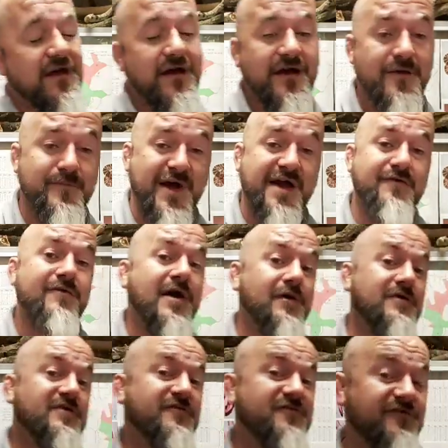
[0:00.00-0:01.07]
uh, by
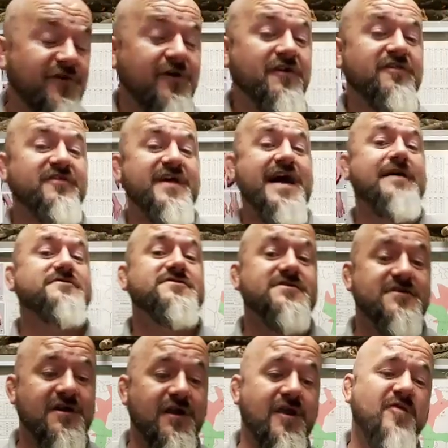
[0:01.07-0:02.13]
road of
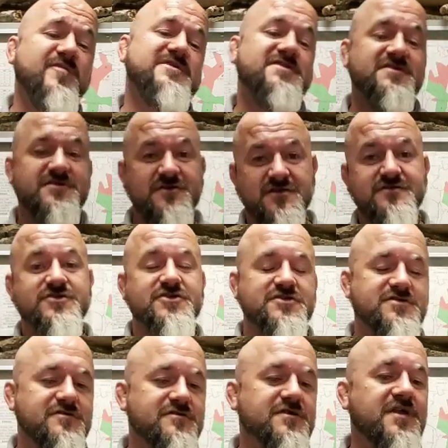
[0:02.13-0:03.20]
4,000 kilometers or
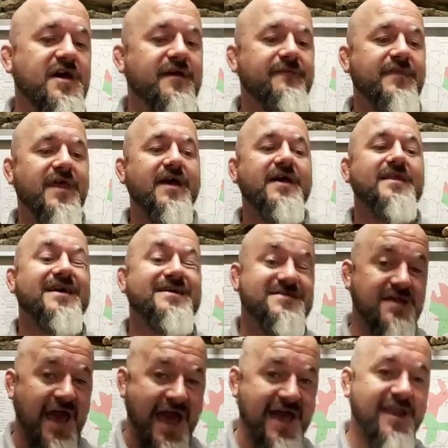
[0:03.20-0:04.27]
just under. That's
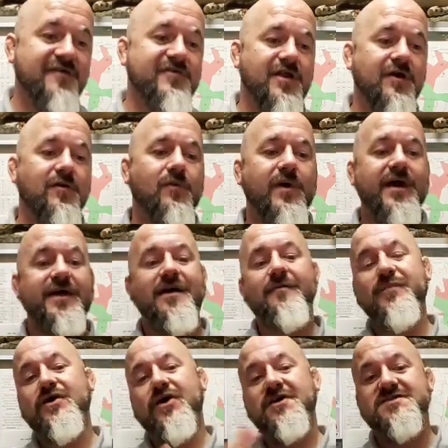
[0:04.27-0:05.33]
a hell of a long way.
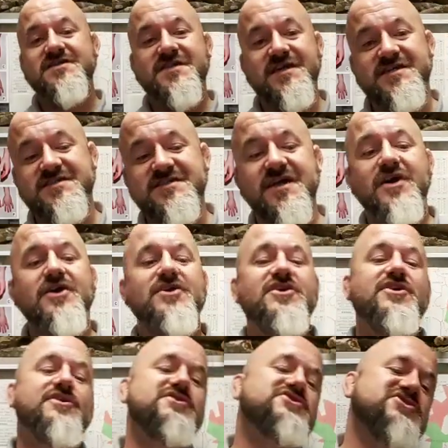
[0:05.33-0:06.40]
And because of this,
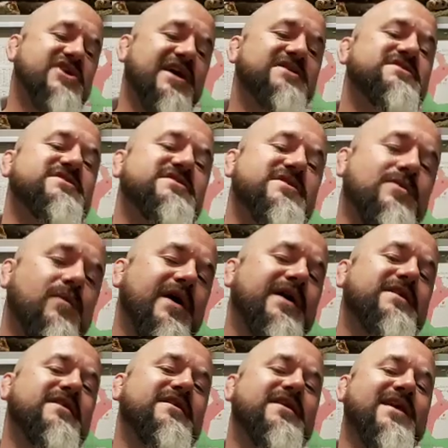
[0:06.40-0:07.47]
huge changes in the
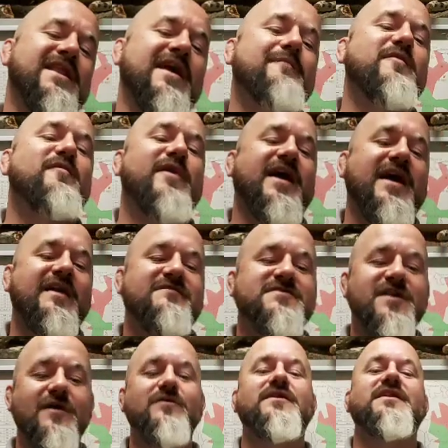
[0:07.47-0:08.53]
way that the climate behaves
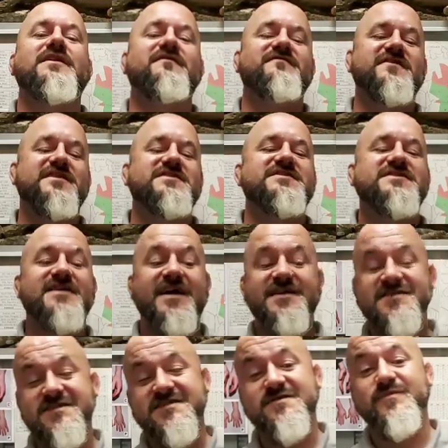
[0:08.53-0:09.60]
locally for these
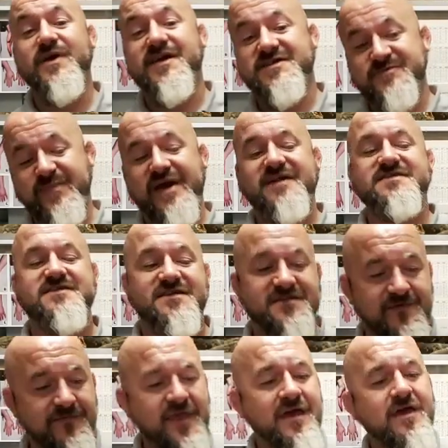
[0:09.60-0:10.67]
snakes is to be expected.
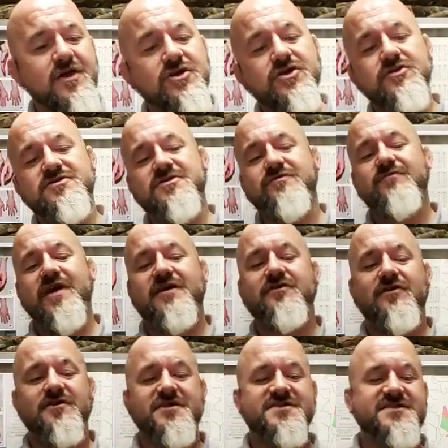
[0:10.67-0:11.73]
Using
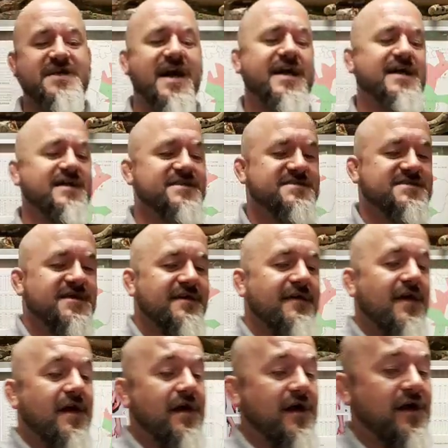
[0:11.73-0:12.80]
recorded sightings
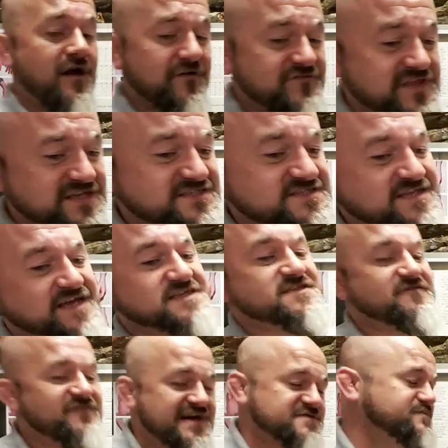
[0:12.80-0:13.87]
uh, of these snakes,
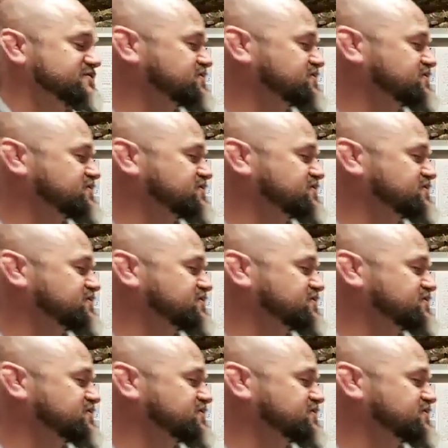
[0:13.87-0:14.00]
the vast